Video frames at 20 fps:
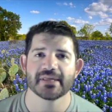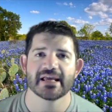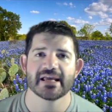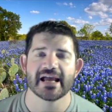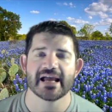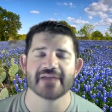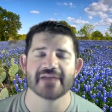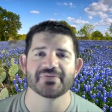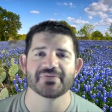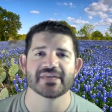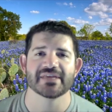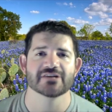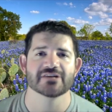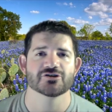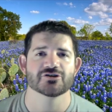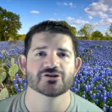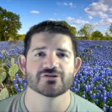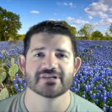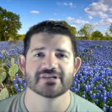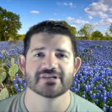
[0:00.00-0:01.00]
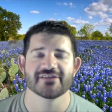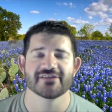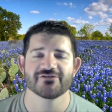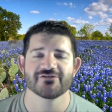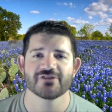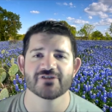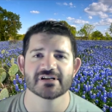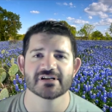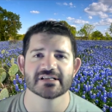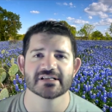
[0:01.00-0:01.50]
and things are
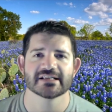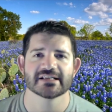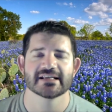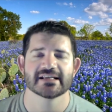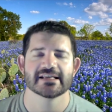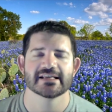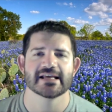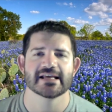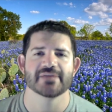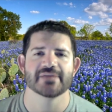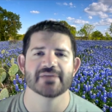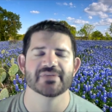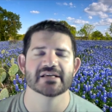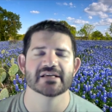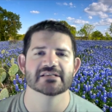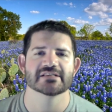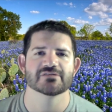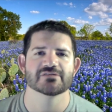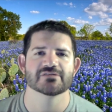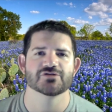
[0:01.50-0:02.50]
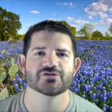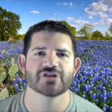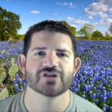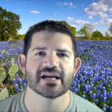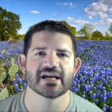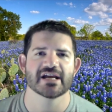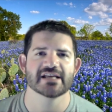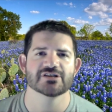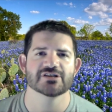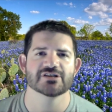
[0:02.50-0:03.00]
different and things have
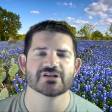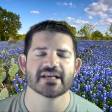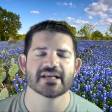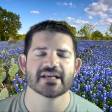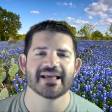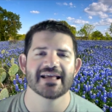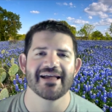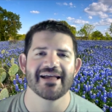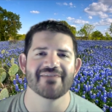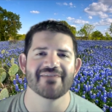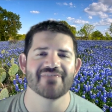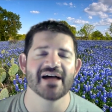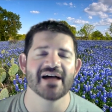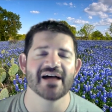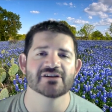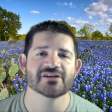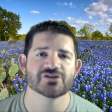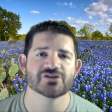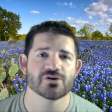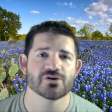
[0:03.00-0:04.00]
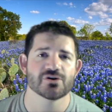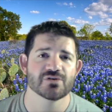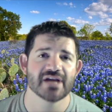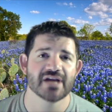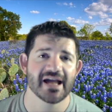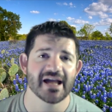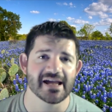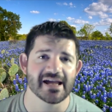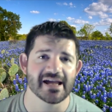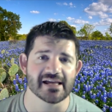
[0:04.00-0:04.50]
changed, and that's
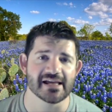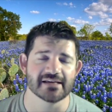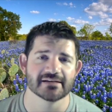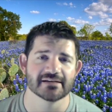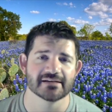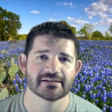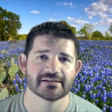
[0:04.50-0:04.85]
okay.